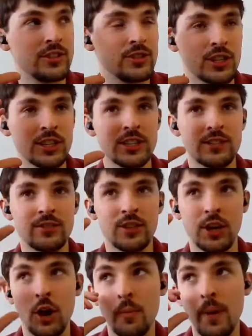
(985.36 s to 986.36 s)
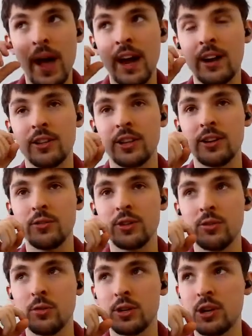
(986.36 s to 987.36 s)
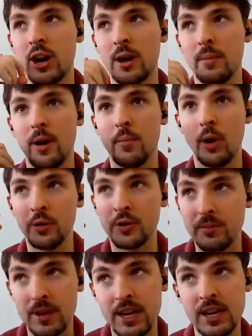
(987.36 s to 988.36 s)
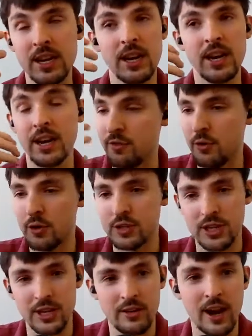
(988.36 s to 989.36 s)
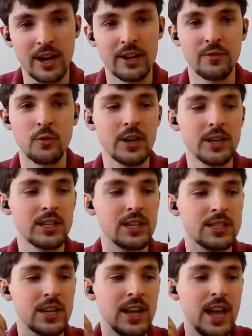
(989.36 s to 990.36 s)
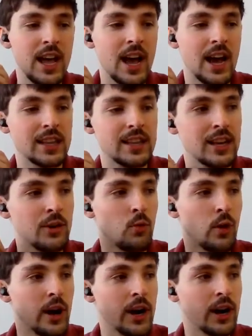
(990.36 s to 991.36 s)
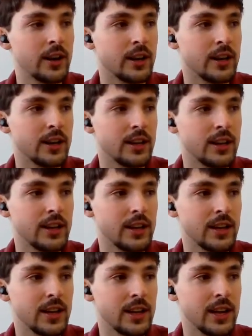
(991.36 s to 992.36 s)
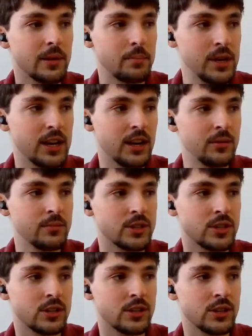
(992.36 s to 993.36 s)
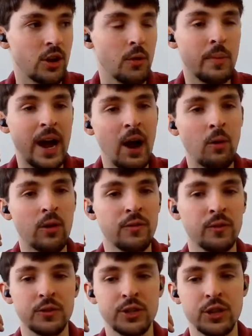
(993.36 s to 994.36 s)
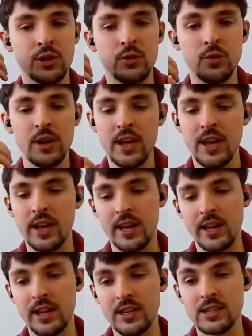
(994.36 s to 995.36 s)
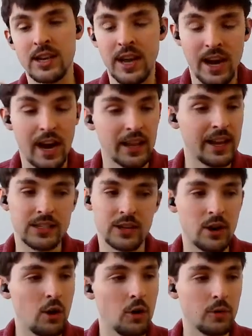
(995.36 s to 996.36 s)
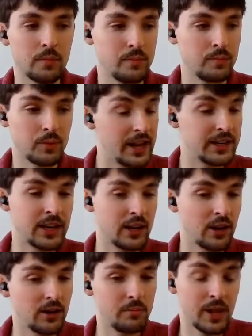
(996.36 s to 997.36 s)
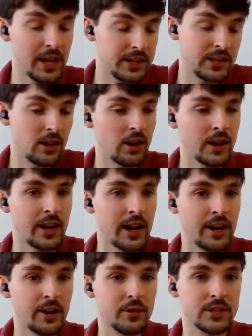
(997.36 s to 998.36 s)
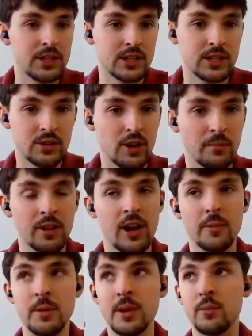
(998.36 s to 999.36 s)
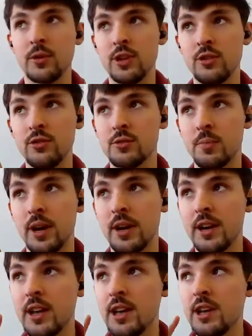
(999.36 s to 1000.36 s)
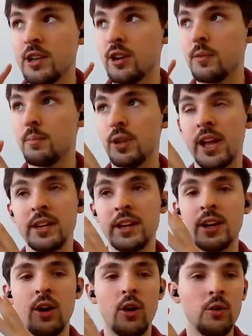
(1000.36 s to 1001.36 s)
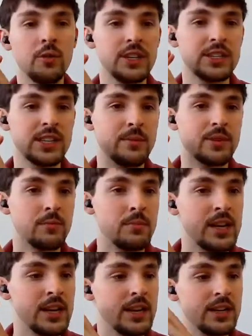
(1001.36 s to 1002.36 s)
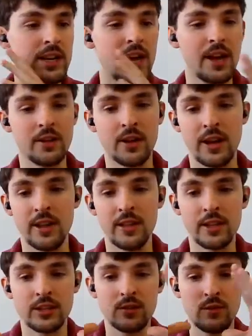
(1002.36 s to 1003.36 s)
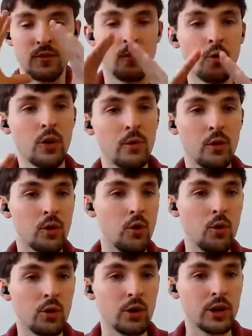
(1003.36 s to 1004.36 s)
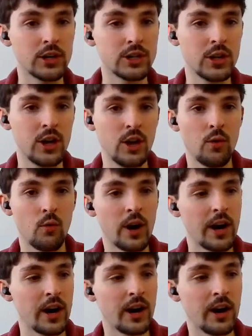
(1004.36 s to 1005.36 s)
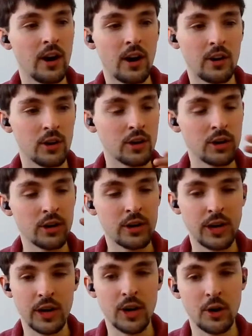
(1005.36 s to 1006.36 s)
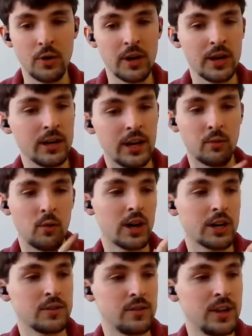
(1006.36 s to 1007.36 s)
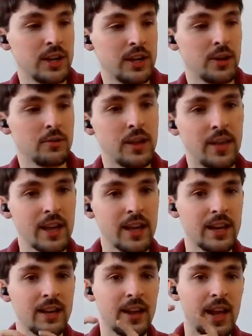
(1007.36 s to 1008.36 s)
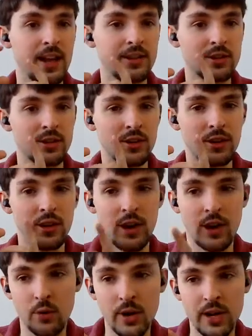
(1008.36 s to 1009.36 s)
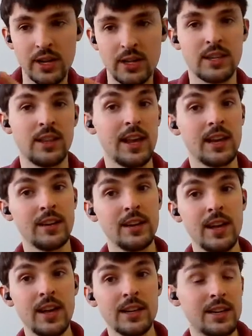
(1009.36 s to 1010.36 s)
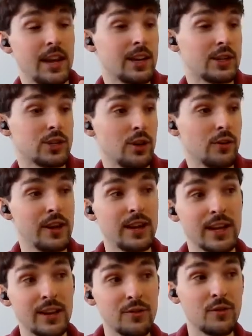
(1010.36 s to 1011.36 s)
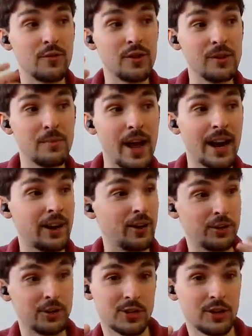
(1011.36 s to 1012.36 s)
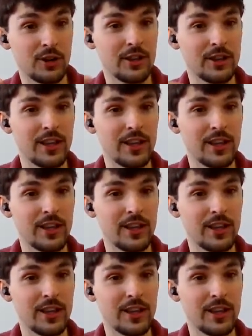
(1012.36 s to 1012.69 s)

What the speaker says: just to go back a little, you were talking about multimedia and of course interactive quizzes. I think where it becomes so powerful too is, and I like to call blended learning. I know this is a term a lot of people use, but you're blending all these types of media together in this formal course where a learner can go in and watch a video, then they can answer a quiz, and they can take a survey to give you feedback on certain